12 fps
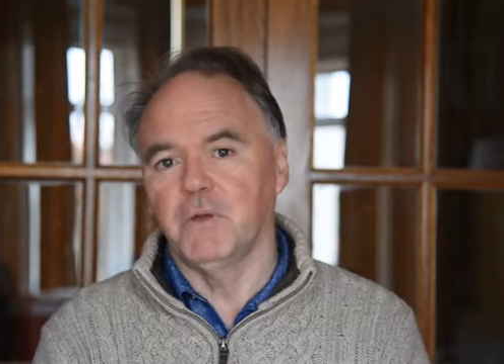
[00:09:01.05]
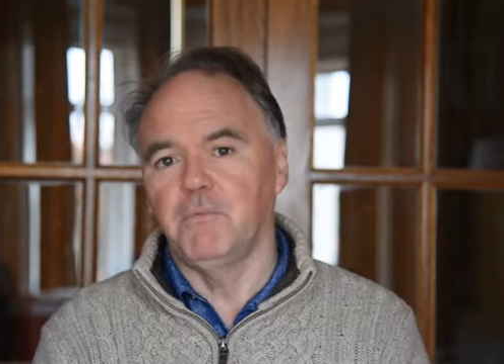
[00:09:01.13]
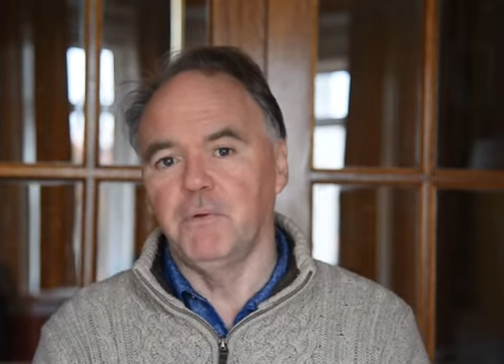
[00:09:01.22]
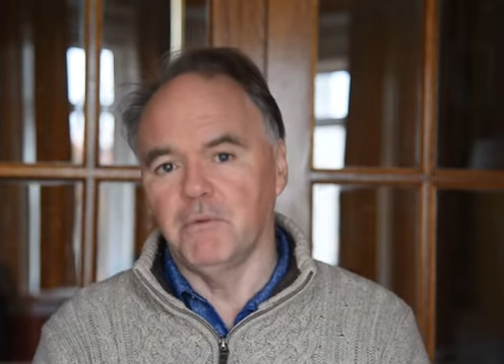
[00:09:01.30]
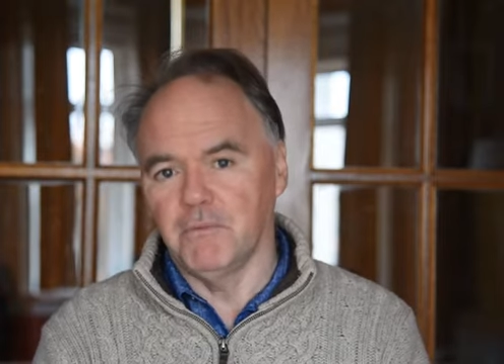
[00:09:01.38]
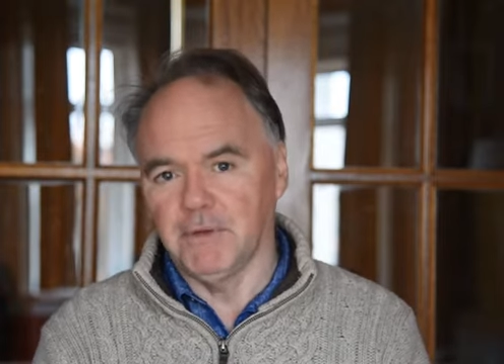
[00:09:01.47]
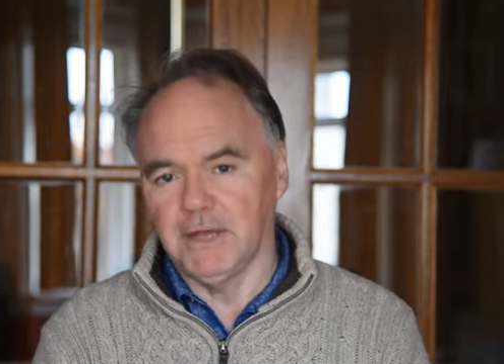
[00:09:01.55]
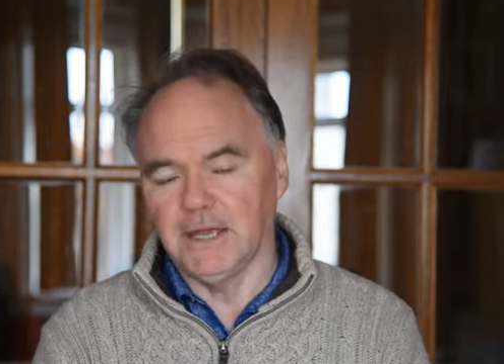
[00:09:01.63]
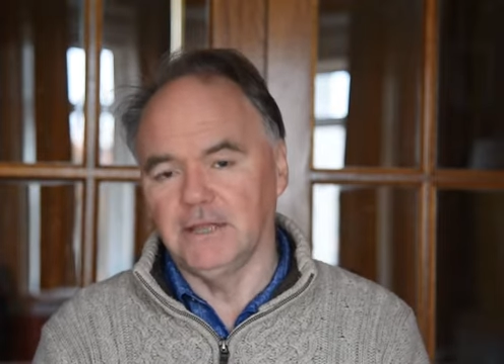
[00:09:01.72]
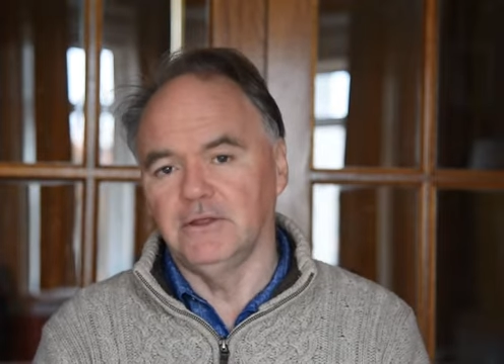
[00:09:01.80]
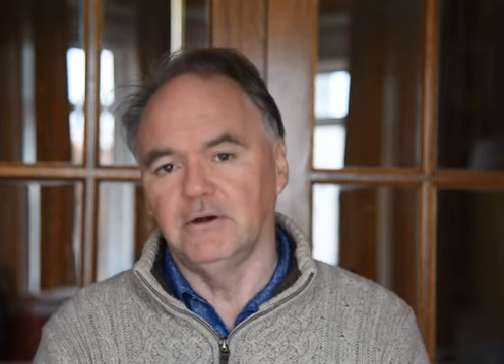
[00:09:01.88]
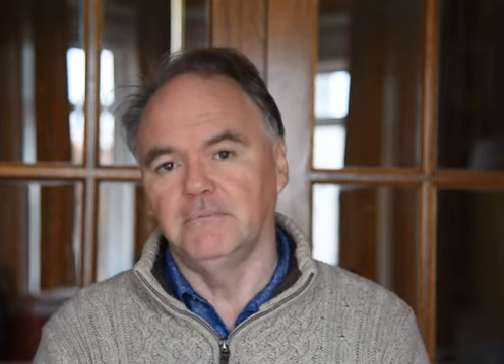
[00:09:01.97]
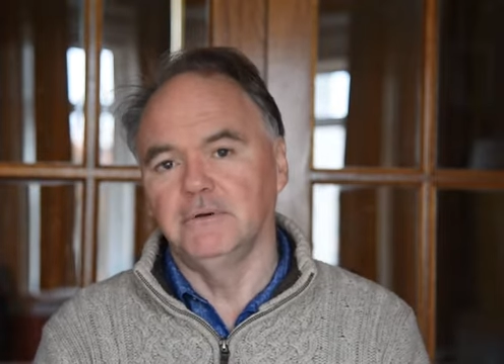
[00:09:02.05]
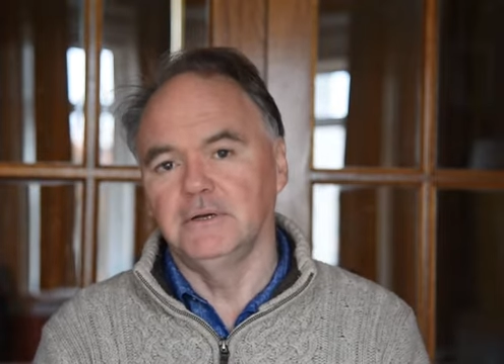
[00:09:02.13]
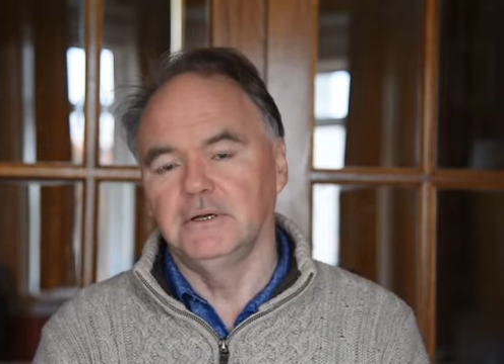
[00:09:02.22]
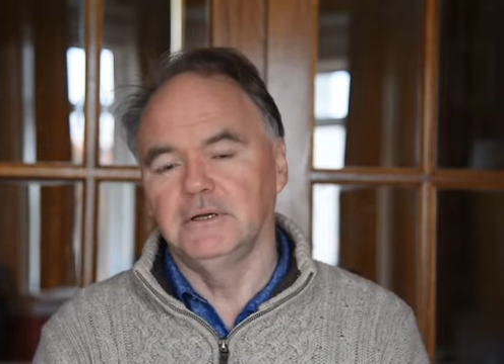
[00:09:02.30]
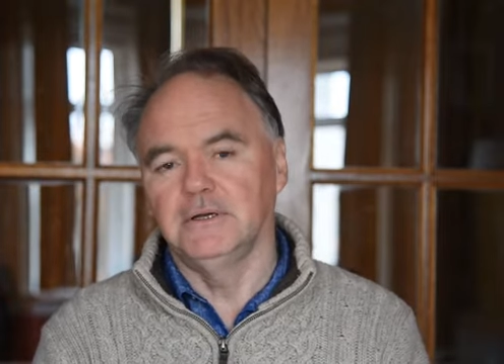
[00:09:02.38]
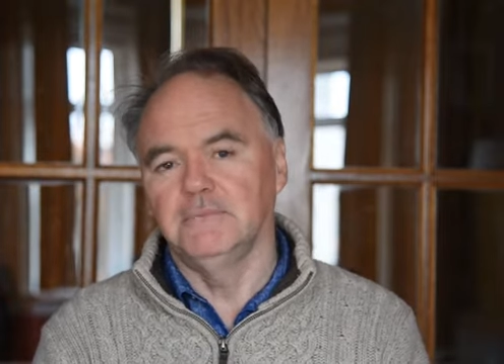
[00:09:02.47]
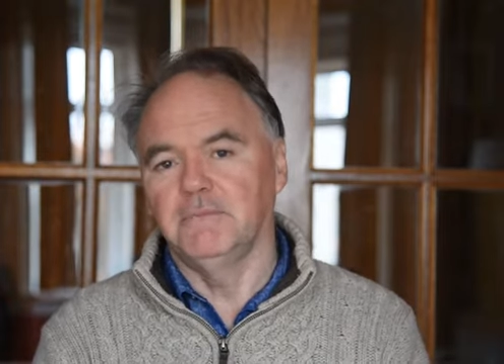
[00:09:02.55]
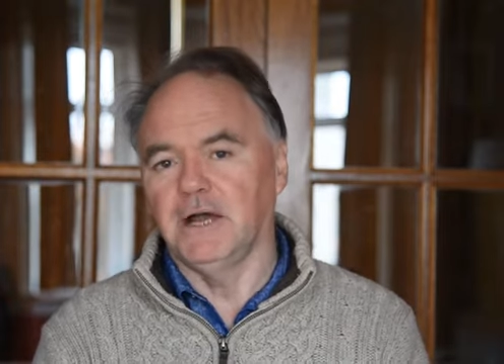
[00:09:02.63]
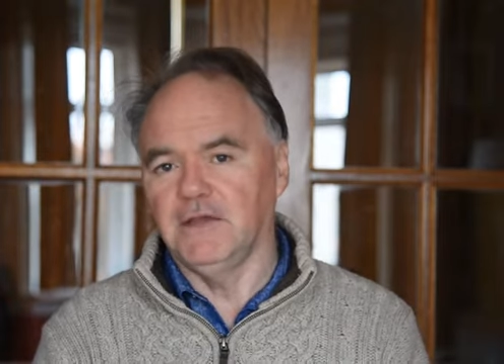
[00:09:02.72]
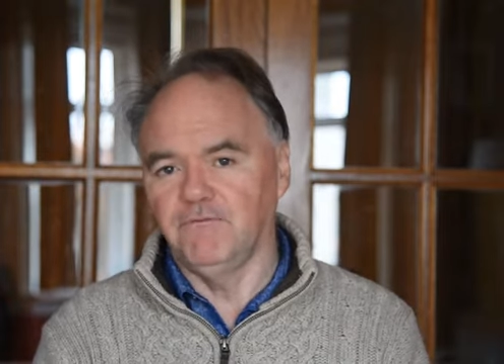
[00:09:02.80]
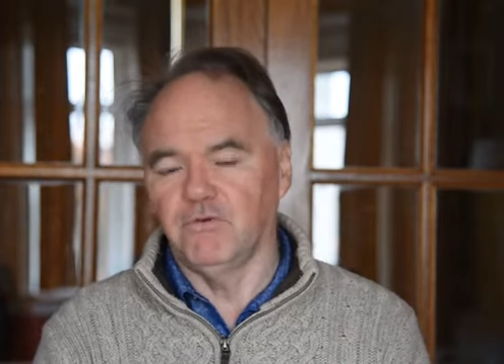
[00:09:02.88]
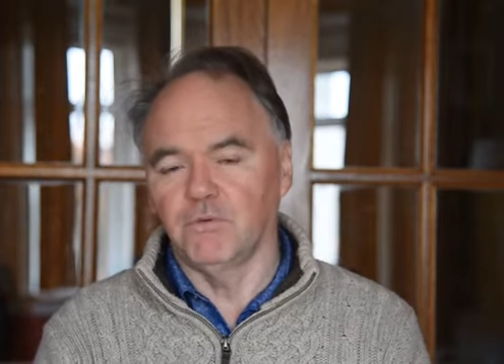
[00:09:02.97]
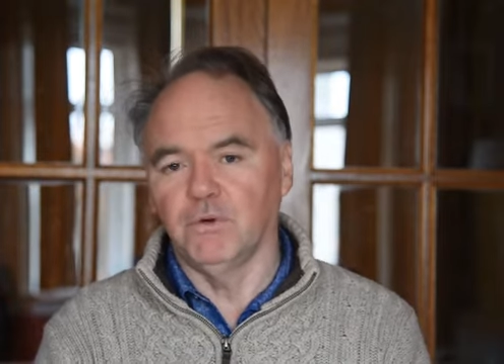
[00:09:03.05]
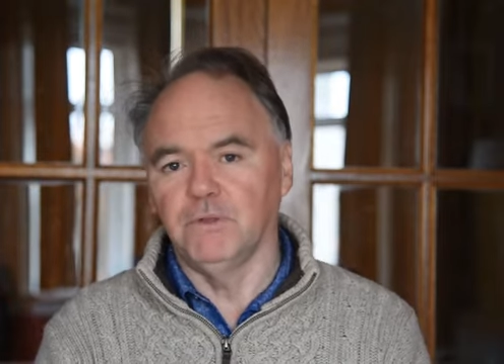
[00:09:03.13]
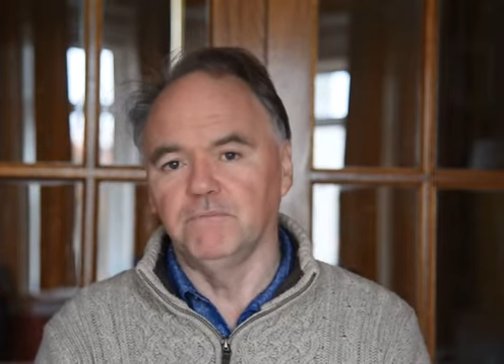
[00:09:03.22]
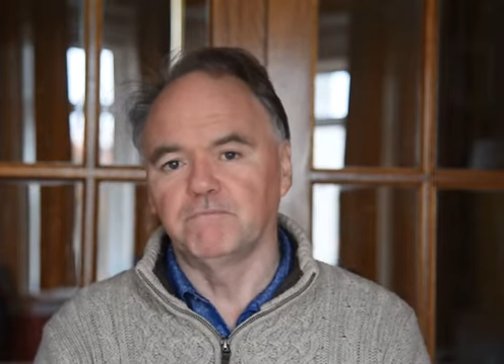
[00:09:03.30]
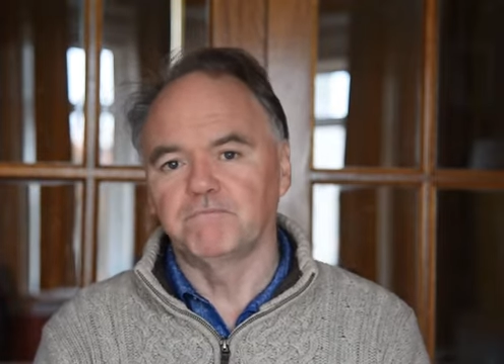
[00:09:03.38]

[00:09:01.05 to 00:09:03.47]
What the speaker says: where we may end up. But I, for one,